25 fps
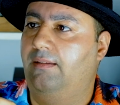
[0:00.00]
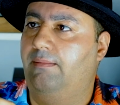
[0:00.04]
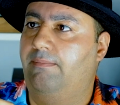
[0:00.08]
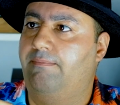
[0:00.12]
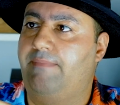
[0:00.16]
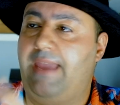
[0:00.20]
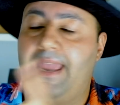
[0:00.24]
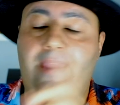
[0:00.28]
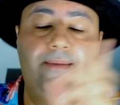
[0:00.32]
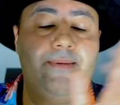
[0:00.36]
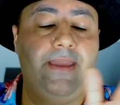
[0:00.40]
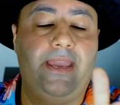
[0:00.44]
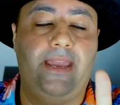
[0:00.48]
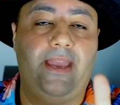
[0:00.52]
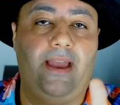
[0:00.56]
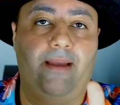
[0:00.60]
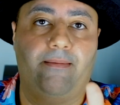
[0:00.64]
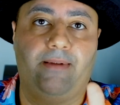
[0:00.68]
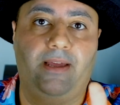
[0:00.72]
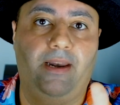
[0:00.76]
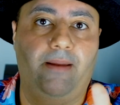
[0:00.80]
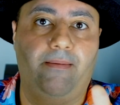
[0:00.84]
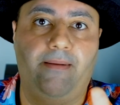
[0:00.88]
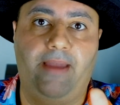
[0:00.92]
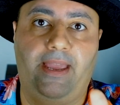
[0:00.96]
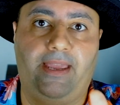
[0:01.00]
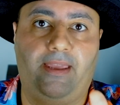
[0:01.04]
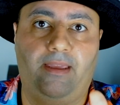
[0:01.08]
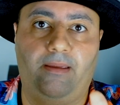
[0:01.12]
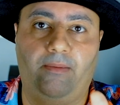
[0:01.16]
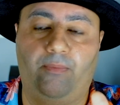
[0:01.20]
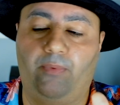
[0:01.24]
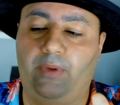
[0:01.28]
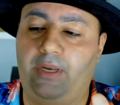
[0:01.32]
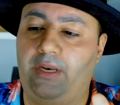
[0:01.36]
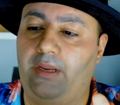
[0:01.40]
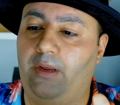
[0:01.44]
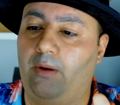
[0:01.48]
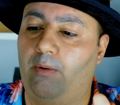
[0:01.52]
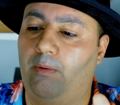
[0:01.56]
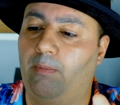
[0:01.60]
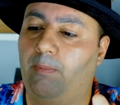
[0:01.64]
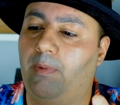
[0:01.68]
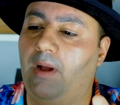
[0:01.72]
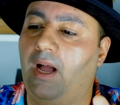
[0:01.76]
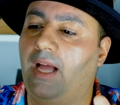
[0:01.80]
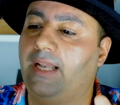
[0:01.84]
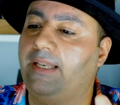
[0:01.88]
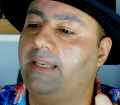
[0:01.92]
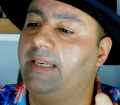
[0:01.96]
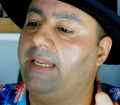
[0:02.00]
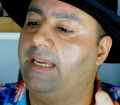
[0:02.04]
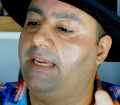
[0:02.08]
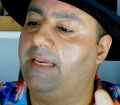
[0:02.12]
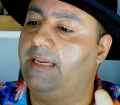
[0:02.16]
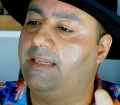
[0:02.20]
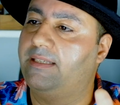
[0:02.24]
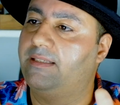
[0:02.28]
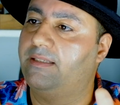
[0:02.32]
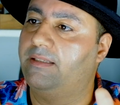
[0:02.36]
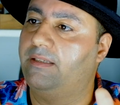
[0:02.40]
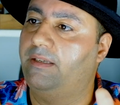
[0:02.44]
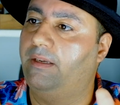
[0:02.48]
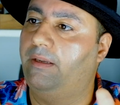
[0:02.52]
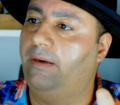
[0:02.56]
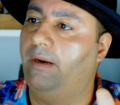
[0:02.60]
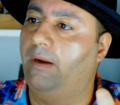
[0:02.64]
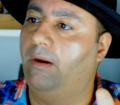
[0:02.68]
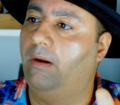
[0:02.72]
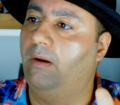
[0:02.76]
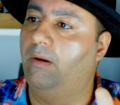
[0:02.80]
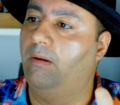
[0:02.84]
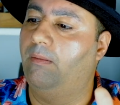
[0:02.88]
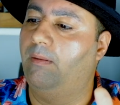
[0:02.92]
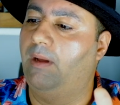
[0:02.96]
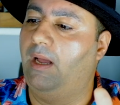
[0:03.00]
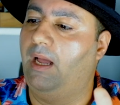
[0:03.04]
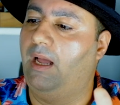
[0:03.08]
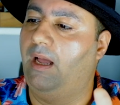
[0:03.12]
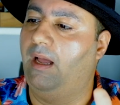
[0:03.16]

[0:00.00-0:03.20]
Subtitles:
Maybe I'm gonna make a video about this, you know,